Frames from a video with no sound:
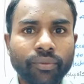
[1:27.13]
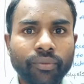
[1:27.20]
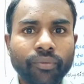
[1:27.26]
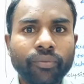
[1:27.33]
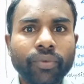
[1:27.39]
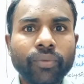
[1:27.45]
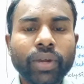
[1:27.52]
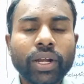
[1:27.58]

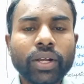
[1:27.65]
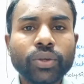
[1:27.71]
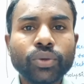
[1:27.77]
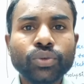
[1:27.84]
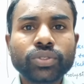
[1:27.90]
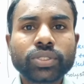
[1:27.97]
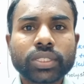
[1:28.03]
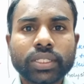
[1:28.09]
we will
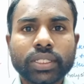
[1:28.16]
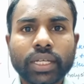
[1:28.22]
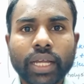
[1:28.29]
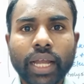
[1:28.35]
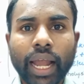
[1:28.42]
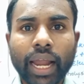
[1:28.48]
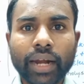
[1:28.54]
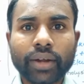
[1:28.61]
use
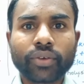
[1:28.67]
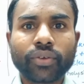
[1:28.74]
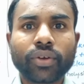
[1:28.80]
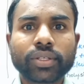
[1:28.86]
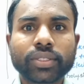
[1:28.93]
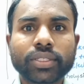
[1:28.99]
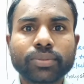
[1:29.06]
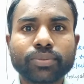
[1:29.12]

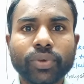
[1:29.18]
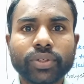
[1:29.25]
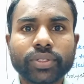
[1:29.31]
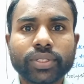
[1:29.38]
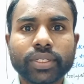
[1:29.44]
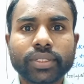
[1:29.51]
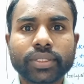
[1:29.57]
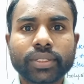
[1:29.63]
electrolysis
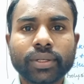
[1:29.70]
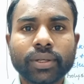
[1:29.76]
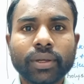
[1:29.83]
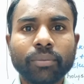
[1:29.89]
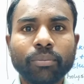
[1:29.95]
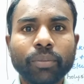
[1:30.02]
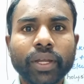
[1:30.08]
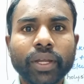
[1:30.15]
process.
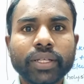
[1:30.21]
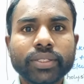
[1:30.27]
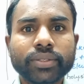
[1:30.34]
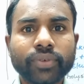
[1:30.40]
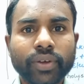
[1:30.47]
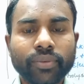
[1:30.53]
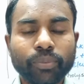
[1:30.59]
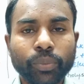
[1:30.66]
Means
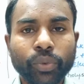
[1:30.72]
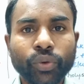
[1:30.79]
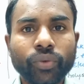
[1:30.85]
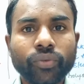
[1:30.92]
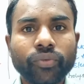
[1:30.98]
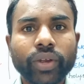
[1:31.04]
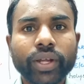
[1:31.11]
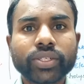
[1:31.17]
for
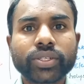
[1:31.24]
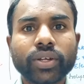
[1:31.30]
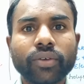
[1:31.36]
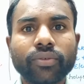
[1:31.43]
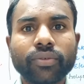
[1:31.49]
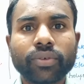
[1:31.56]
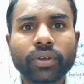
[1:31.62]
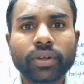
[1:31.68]
purification of
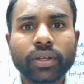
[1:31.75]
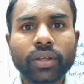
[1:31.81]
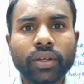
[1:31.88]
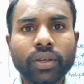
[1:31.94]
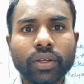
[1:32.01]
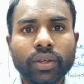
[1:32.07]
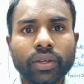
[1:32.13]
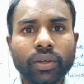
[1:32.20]

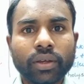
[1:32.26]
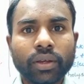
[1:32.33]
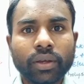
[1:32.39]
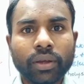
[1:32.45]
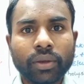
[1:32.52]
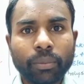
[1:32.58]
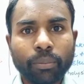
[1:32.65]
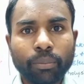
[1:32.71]

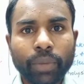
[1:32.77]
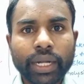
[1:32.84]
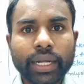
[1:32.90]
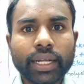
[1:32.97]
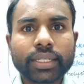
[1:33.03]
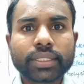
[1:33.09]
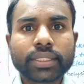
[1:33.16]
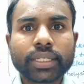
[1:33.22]

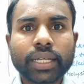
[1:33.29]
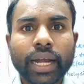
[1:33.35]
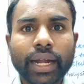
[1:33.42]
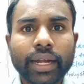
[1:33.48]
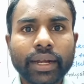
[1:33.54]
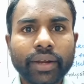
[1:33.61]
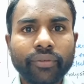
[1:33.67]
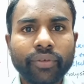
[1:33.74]
metals
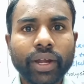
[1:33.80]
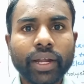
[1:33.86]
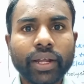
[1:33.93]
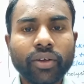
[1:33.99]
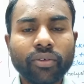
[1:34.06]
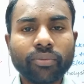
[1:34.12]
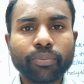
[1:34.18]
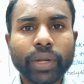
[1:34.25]
and refining
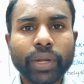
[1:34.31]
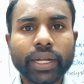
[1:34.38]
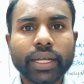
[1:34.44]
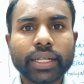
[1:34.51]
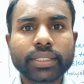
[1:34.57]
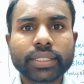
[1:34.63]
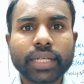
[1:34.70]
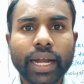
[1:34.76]
of
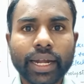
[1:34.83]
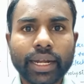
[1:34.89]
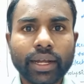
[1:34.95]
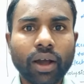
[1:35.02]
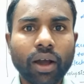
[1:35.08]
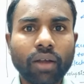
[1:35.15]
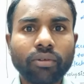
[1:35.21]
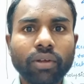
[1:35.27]
metals and
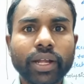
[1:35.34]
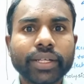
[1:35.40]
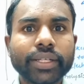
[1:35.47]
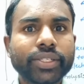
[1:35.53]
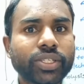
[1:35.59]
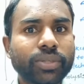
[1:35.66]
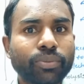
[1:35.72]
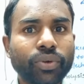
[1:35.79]

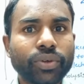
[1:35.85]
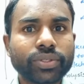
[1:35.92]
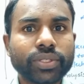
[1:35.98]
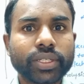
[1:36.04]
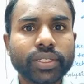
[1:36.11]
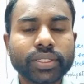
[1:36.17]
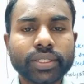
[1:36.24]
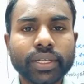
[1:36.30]
galvanization
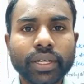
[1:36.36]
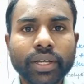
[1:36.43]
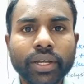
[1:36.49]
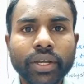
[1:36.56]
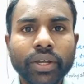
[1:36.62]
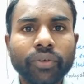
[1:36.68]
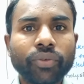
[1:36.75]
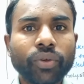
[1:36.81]
process.
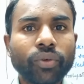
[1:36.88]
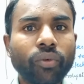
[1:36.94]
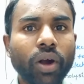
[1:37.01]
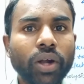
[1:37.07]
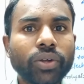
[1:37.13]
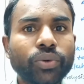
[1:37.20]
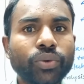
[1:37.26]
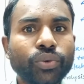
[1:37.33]
If you
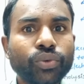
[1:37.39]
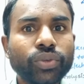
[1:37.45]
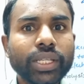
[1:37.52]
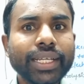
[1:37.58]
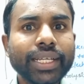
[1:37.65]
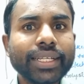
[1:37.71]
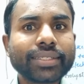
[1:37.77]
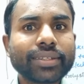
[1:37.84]
want to do
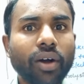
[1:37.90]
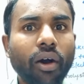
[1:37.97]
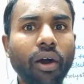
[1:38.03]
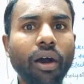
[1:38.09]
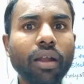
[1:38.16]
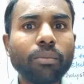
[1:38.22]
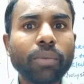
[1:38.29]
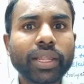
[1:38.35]
these
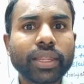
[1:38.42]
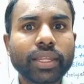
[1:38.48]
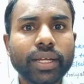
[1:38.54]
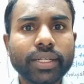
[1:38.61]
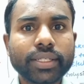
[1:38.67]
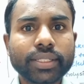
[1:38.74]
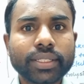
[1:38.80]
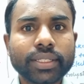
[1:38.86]
all
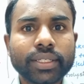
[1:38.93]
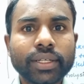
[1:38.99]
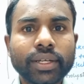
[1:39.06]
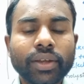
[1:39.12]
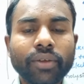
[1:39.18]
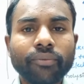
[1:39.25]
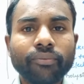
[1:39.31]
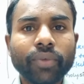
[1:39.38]
methods,
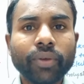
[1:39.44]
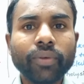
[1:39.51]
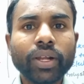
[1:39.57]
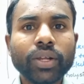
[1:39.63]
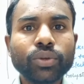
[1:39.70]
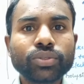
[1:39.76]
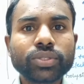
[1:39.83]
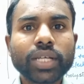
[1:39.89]
we will
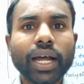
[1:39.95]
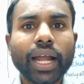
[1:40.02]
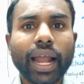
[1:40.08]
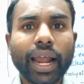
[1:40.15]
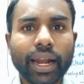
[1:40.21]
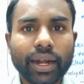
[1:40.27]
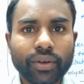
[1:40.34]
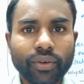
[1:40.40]
use the
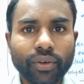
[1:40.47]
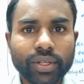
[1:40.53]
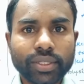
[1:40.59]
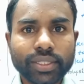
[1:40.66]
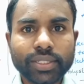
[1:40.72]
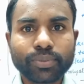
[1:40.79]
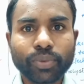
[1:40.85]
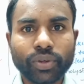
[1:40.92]

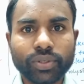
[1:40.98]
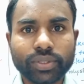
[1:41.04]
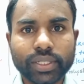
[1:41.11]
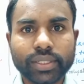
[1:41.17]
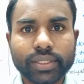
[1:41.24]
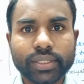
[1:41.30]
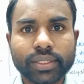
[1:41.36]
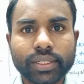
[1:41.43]
electrolysis
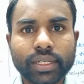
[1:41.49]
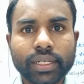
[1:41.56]
process.